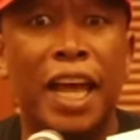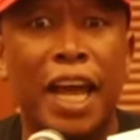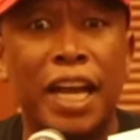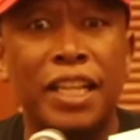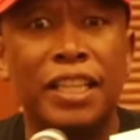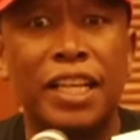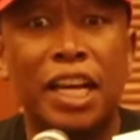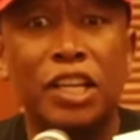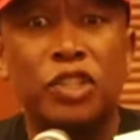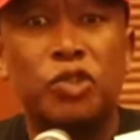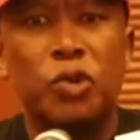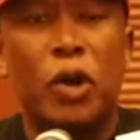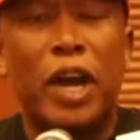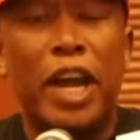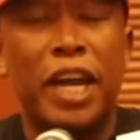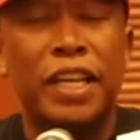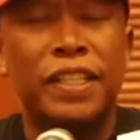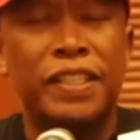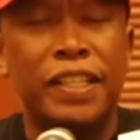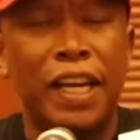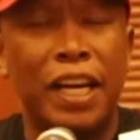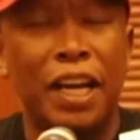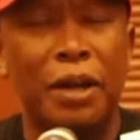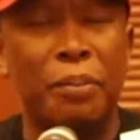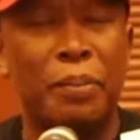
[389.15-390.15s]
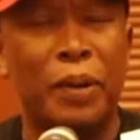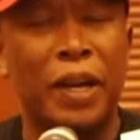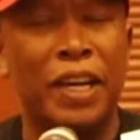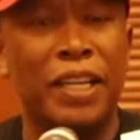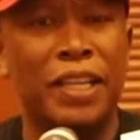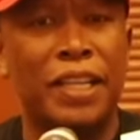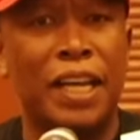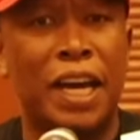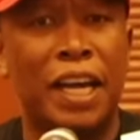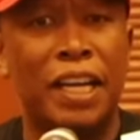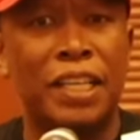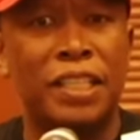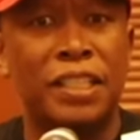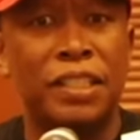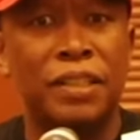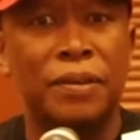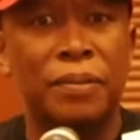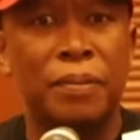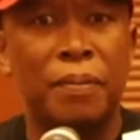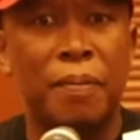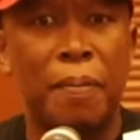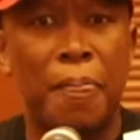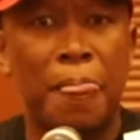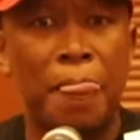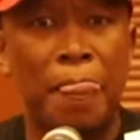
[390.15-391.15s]
And that's why I celebrate
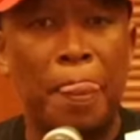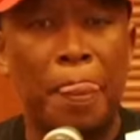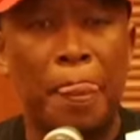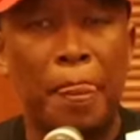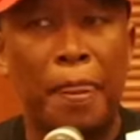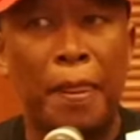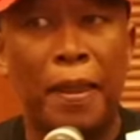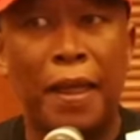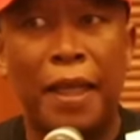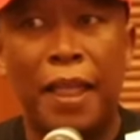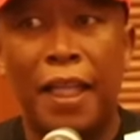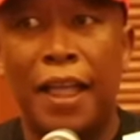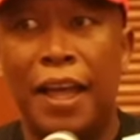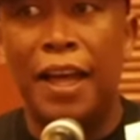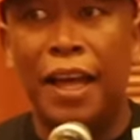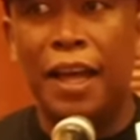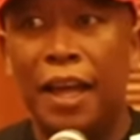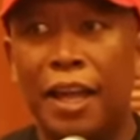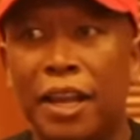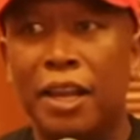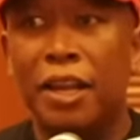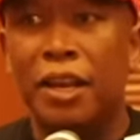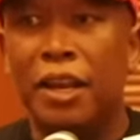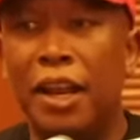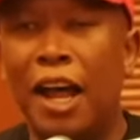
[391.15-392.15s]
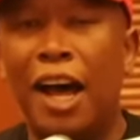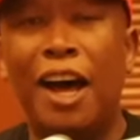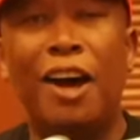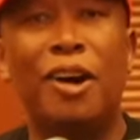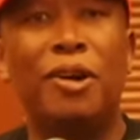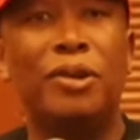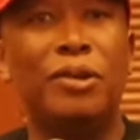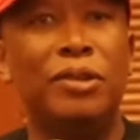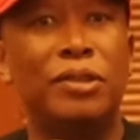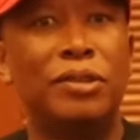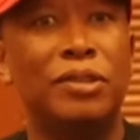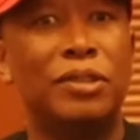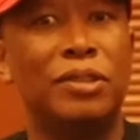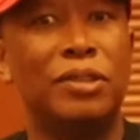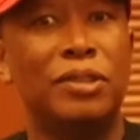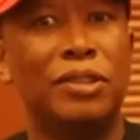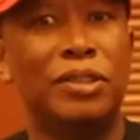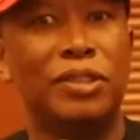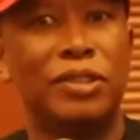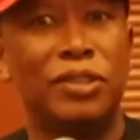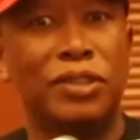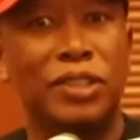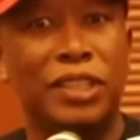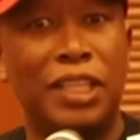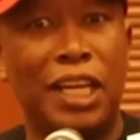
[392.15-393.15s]
that. Now,
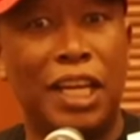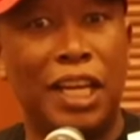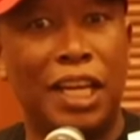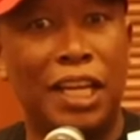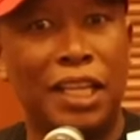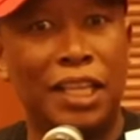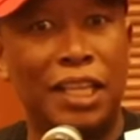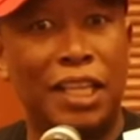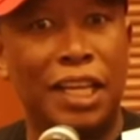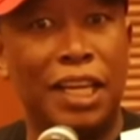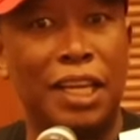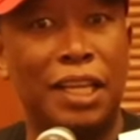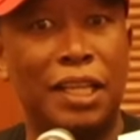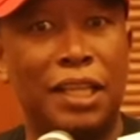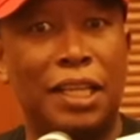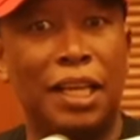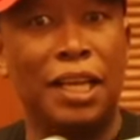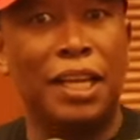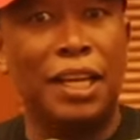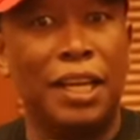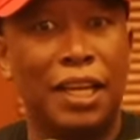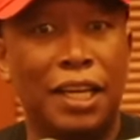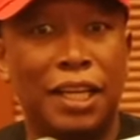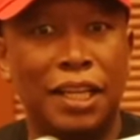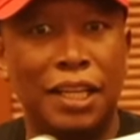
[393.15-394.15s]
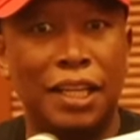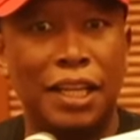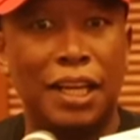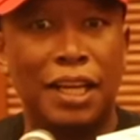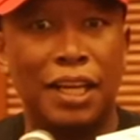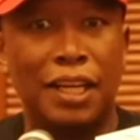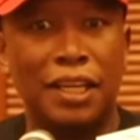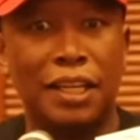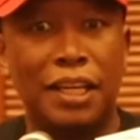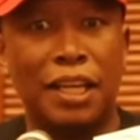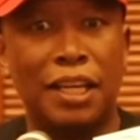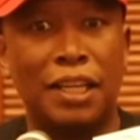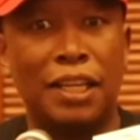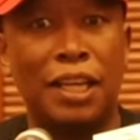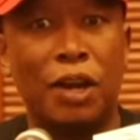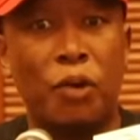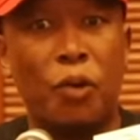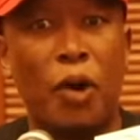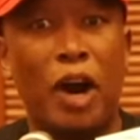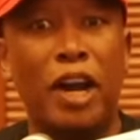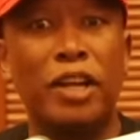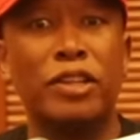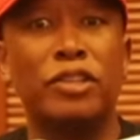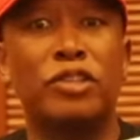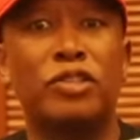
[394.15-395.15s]
the, the, the, the
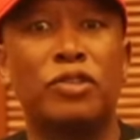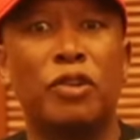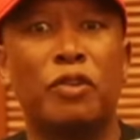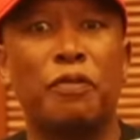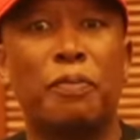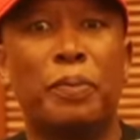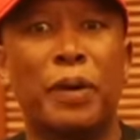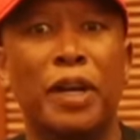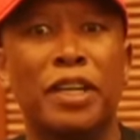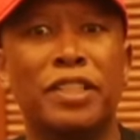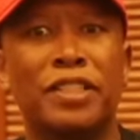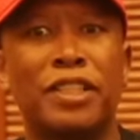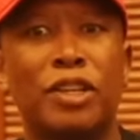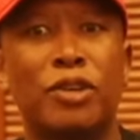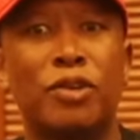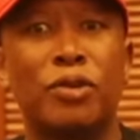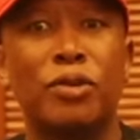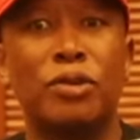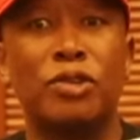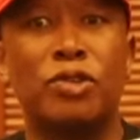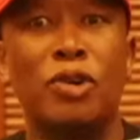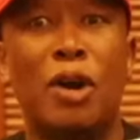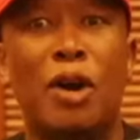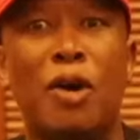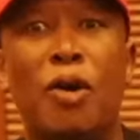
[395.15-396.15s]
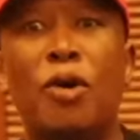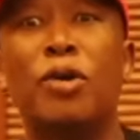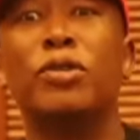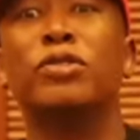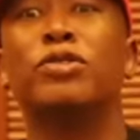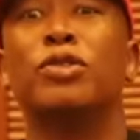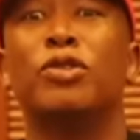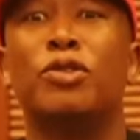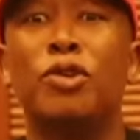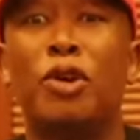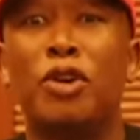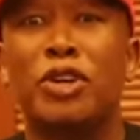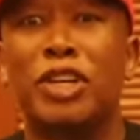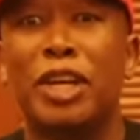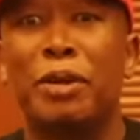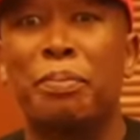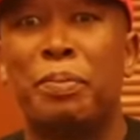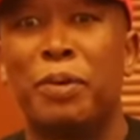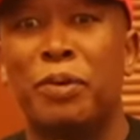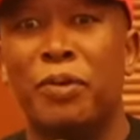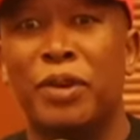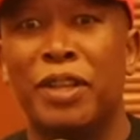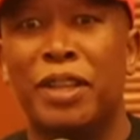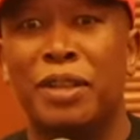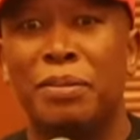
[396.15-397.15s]
ones of President Ruto are also not
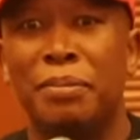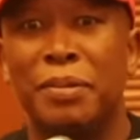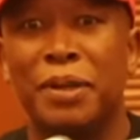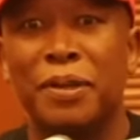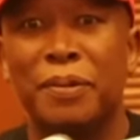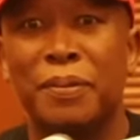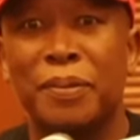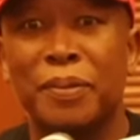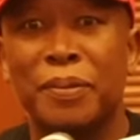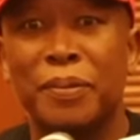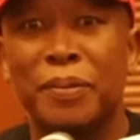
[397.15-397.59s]
happy with me.